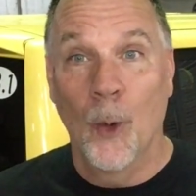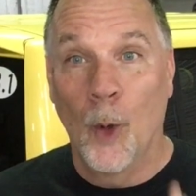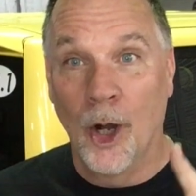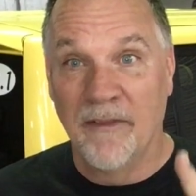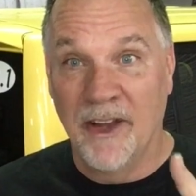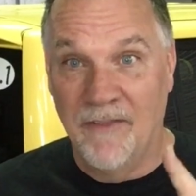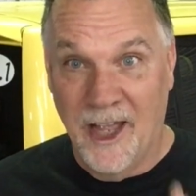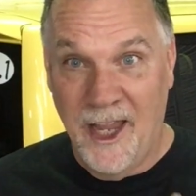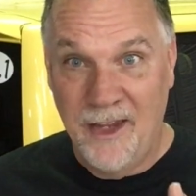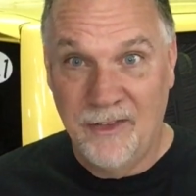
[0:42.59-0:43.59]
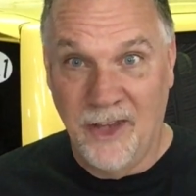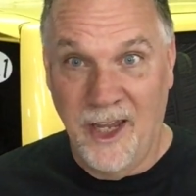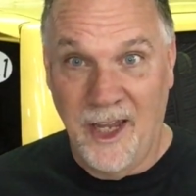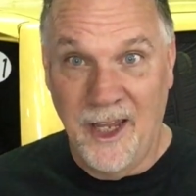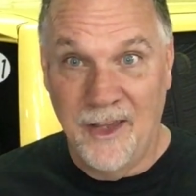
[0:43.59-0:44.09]
word of advice
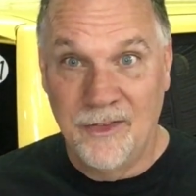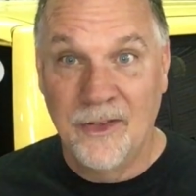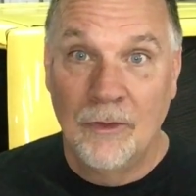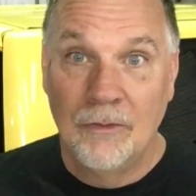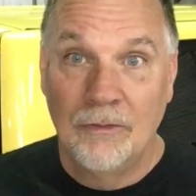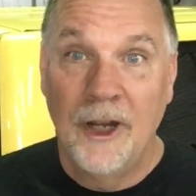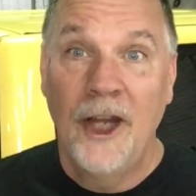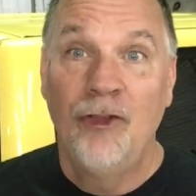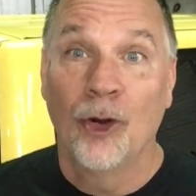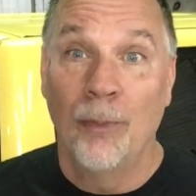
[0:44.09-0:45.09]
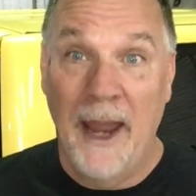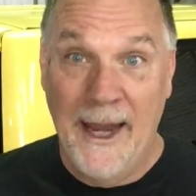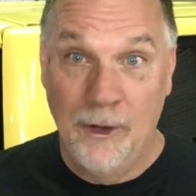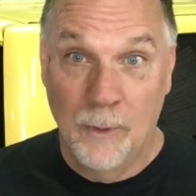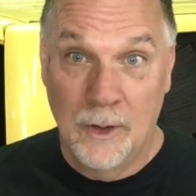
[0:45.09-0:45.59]
is read your
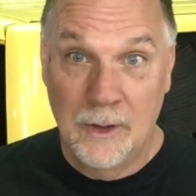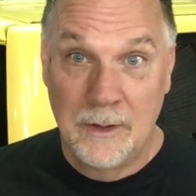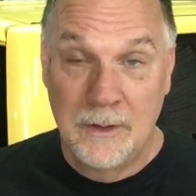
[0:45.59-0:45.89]
manual